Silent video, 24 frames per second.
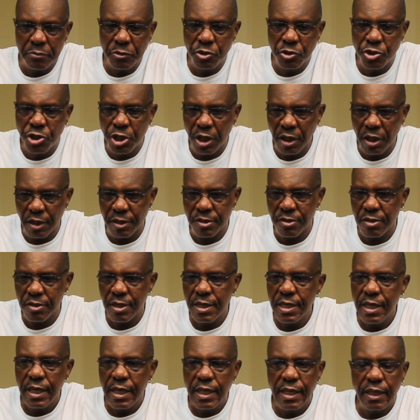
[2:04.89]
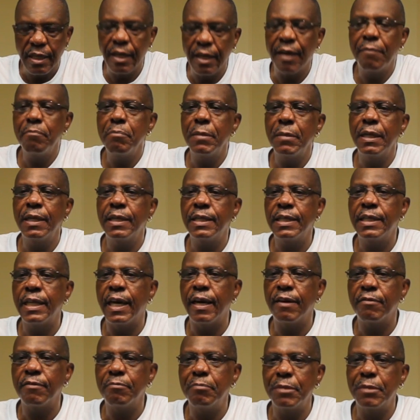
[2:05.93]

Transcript: Chillis, loved me to death.